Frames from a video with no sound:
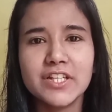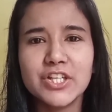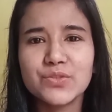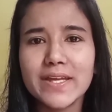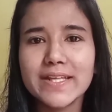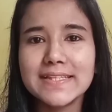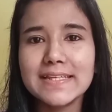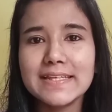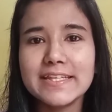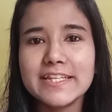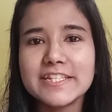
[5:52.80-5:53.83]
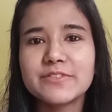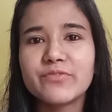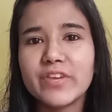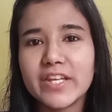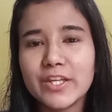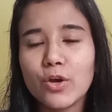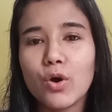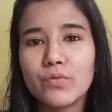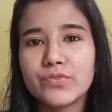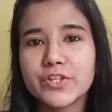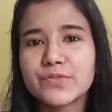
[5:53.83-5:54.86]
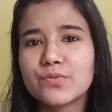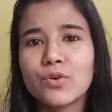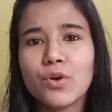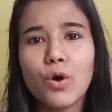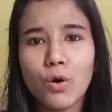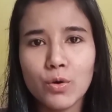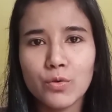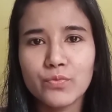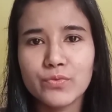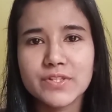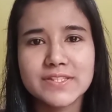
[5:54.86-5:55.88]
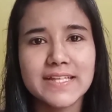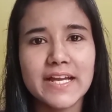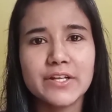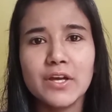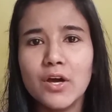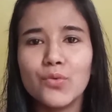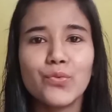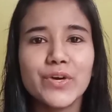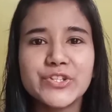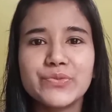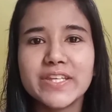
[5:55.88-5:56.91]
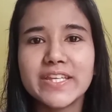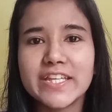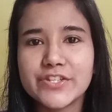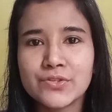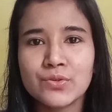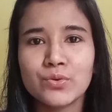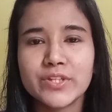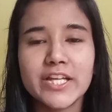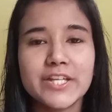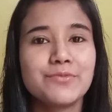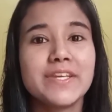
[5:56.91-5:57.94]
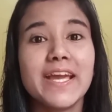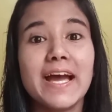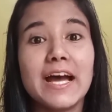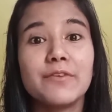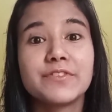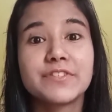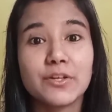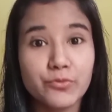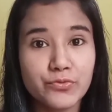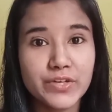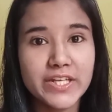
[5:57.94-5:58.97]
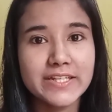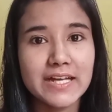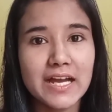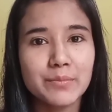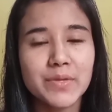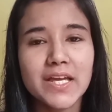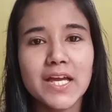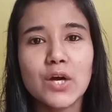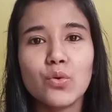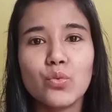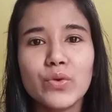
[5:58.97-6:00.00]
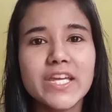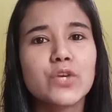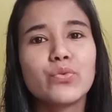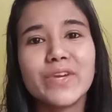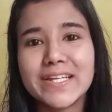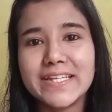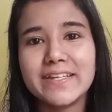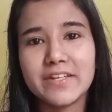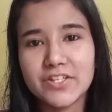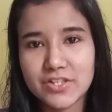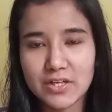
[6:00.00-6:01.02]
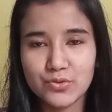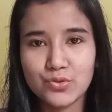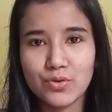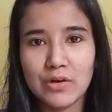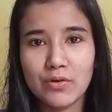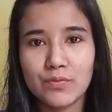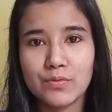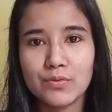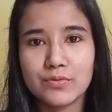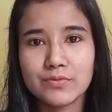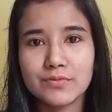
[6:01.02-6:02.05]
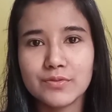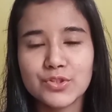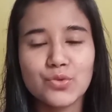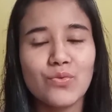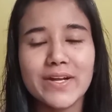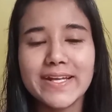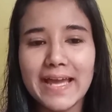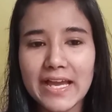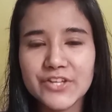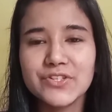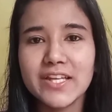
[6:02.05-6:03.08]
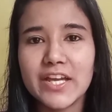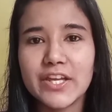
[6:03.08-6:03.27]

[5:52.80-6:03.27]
so I think it's very obvious for all of us that once we get to know that we have some free time, we quickly reach out to our phone. So what actually I